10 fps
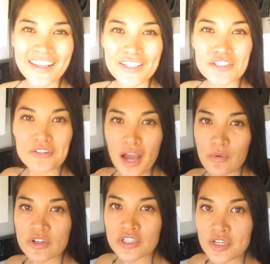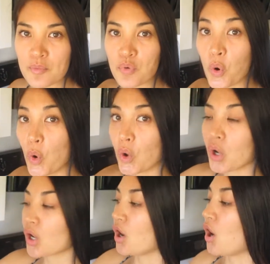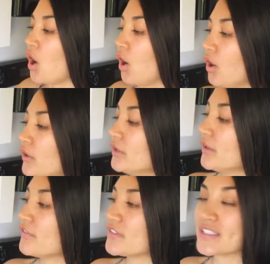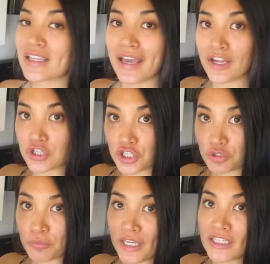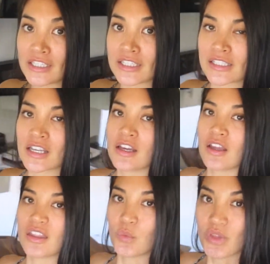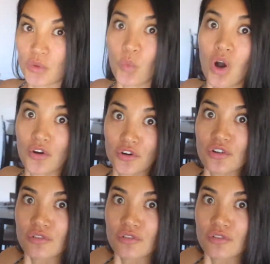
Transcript: So now we're just gonna pour all of this cashew mix, with the water,